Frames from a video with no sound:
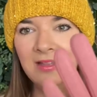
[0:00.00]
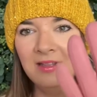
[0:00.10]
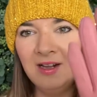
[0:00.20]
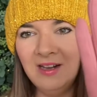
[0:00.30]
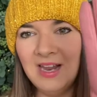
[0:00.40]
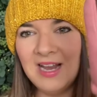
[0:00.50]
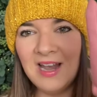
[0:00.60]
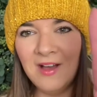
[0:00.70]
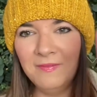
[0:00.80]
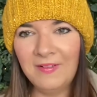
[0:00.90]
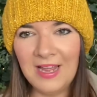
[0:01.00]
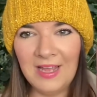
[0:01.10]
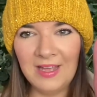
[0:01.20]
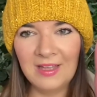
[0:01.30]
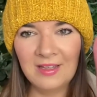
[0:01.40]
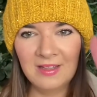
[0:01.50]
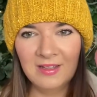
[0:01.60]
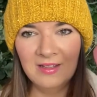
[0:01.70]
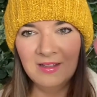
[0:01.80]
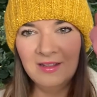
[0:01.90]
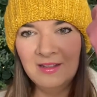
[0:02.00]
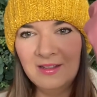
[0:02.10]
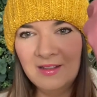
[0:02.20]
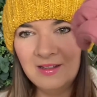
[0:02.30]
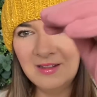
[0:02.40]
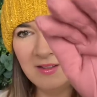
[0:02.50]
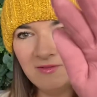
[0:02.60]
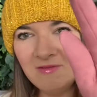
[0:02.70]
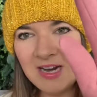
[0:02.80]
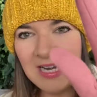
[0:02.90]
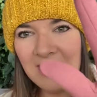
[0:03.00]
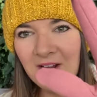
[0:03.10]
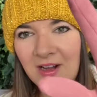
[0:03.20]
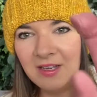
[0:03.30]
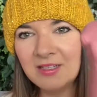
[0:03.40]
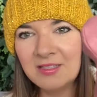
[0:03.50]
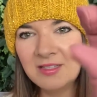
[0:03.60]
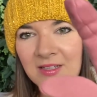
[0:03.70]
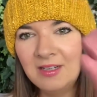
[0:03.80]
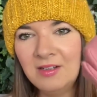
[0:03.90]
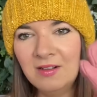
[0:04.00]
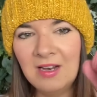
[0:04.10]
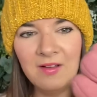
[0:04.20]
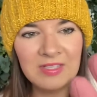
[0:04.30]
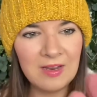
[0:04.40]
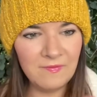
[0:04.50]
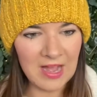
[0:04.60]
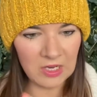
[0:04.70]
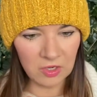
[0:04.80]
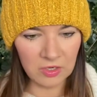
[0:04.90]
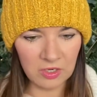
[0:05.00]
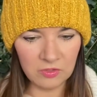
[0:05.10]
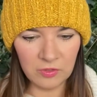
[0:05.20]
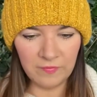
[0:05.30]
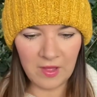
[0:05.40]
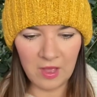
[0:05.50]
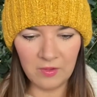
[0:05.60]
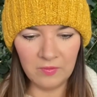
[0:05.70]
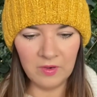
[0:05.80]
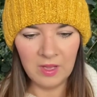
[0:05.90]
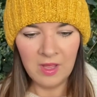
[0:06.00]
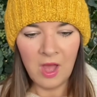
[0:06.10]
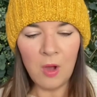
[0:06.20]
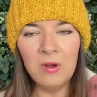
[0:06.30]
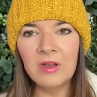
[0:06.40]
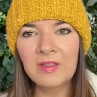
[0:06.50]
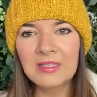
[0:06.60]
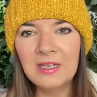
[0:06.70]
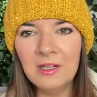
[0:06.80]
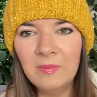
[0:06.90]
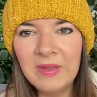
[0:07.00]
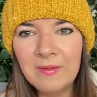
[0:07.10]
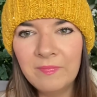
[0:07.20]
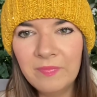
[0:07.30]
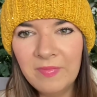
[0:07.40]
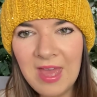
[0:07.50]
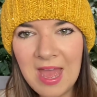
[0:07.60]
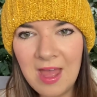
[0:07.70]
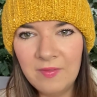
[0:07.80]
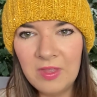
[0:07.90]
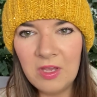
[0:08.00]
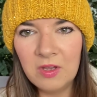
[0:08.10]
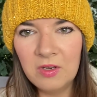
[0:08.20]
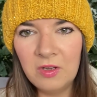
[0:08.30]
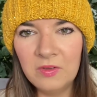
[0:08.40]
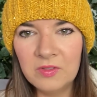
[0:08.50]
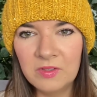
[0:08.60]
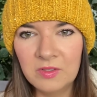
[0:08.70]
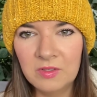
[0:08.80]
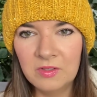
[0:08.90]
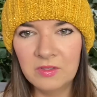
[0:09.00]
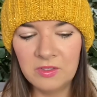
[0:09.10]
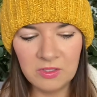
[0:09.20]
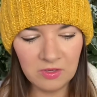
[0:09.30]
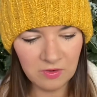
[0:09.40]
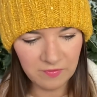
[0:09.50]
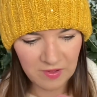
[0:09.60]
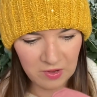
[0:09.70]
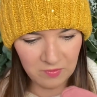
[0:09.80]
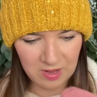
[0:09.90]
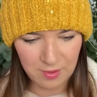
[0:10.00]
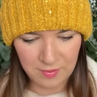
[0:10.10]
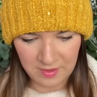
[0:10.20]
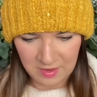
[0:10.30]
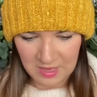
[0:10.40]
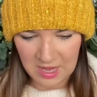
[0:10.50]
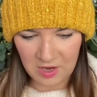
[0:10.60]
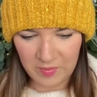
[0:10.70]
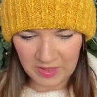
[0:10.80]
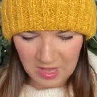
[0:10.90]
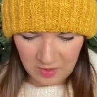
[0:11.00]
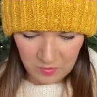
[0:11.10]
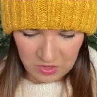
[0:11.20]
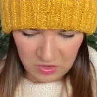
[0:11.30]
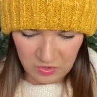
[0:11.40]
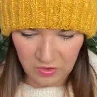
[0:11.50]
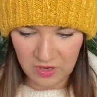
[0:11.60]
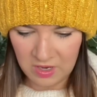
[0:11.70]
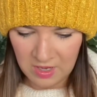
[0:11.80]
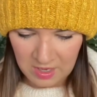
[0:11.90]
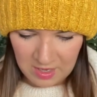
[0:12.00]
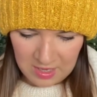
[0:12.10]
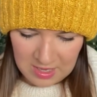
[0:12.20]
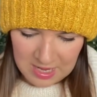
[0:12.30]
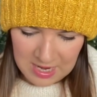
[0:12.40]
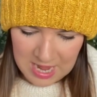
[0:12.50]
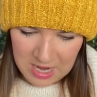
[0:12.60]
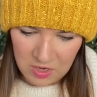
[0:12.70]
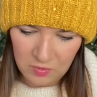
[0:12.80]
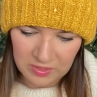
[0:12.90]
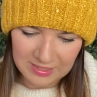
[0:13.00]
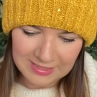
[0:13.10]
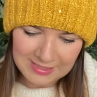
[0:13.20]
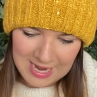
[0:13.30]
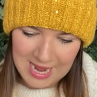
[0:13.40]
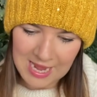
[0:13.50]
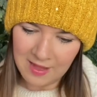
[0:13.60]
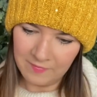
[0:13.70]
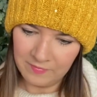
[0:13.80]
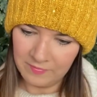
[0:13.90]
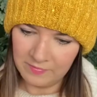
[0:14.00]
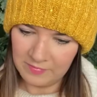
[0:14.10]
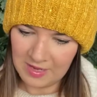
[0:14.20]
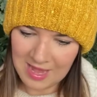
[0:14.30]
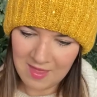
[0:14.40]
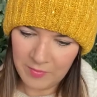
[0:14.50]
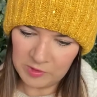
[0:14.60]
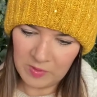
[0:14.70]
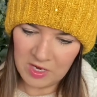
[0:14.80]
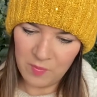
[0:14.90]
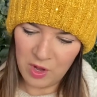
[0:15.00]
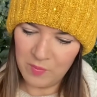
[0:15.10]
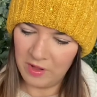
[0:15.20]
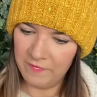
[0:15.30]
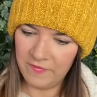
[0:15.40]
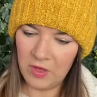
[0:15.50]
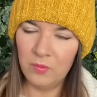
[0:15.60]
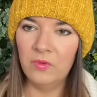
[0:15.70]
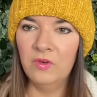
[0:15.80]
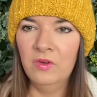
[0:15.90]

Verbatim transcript: Aren't they lovely? Really nice little gloves. And the fact you can use your phone. Oh, look, there's a little bit there that you can use to do your phone with. And I'll put the other one on and then you can see so yeah, that must be the mobile phone